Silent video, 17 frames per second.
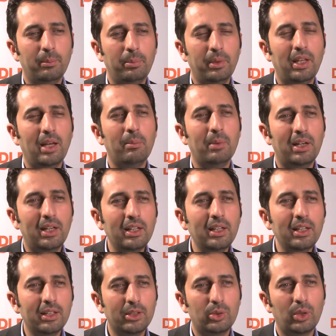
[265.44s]
become
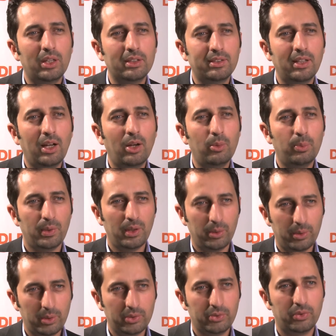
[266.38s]
clear to us how
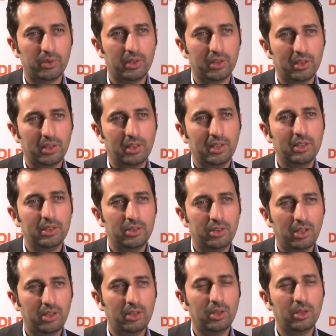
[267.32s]
powerful
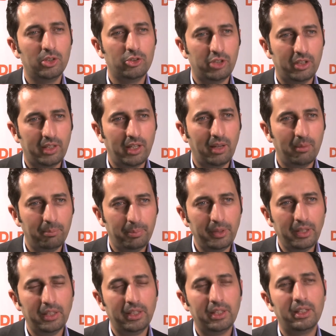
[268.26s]
technology can
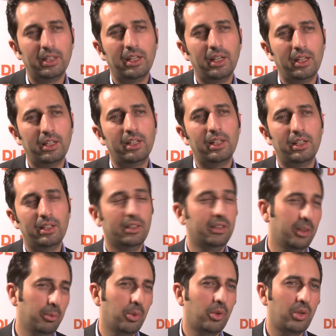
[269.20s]
be in
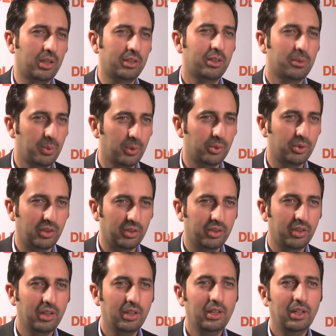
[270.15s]
democratic
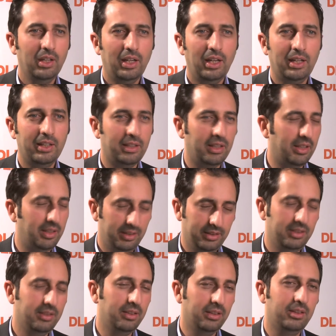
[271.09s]
process, and
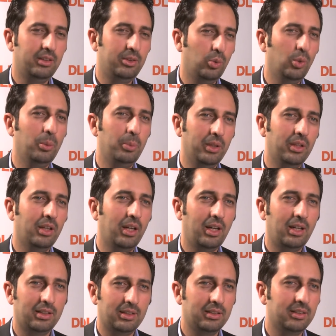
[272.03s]
it will be in the
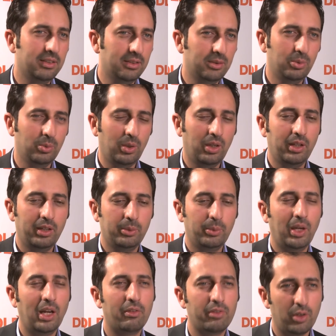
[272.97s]
heart, and this is why
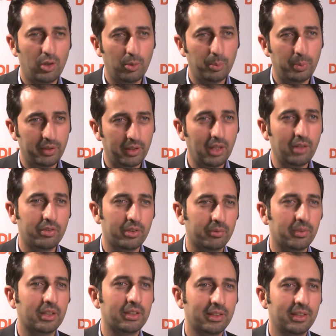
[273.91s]
we have the open
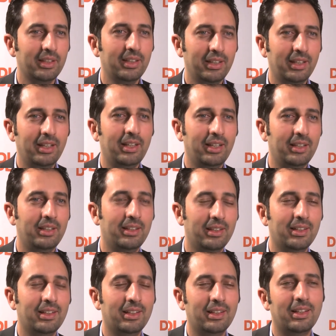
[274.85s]
government
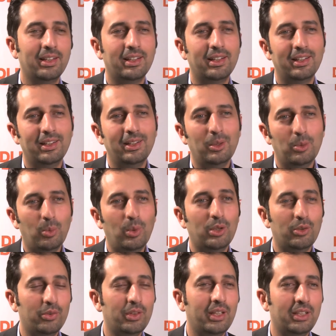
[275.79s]
in
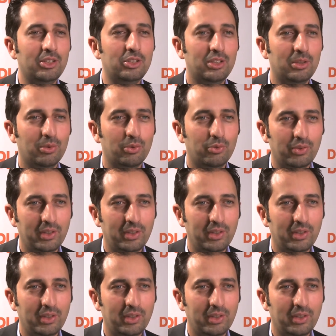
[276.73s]
one of the initiatives